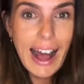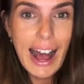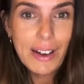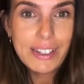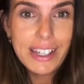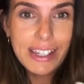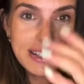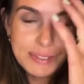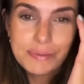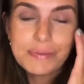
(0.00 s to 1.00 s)

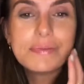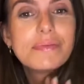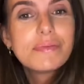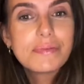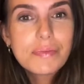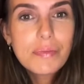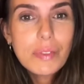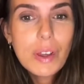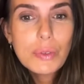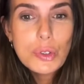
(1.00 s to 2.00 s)
Howdy!
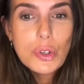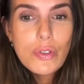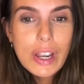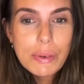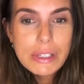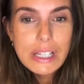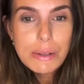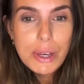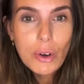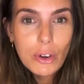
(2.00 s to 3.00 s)
I'm not sure if anyone's going
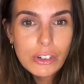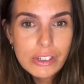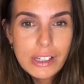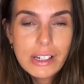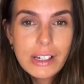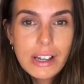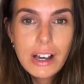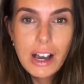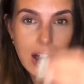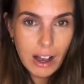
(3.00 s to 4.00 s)
to be on.
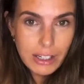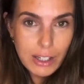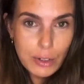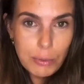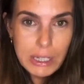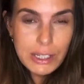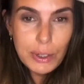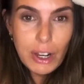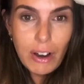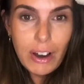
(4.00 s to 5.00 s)
I don't normally do
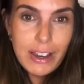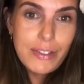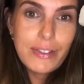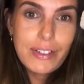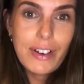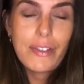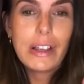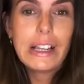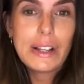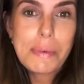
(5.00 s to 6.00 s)
a live. I
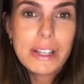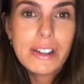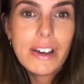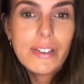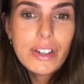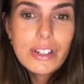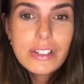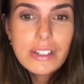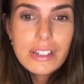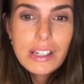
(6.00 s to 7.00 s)
feel a little bit
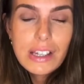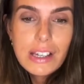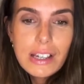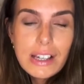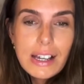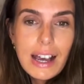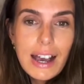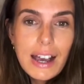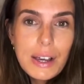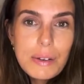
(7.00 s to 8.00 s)
nervous.
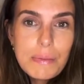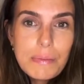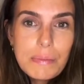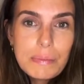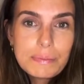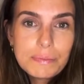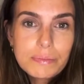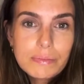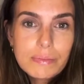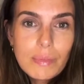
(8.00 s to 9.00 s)
Um,
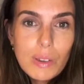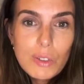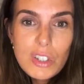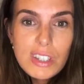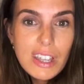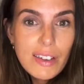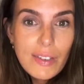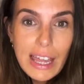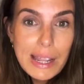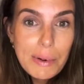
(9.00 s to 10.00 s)
we'll just see if
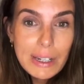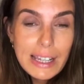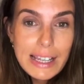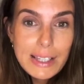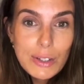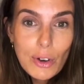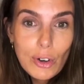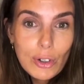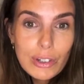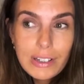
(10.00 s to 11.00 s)
anyone is
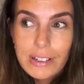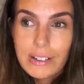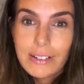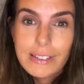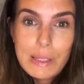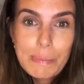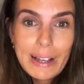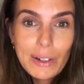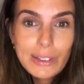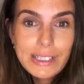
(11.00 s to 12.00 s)
on on this
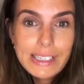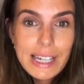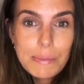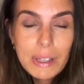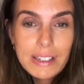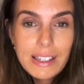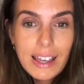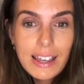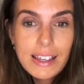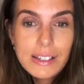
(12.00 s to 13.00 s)
bank holiday
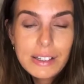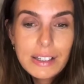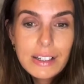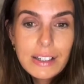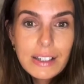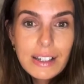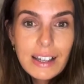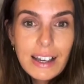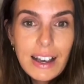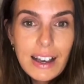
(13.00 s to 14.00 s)
Monday.
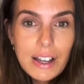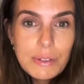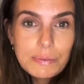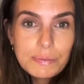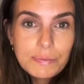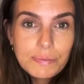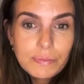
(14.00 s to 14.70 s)
Um,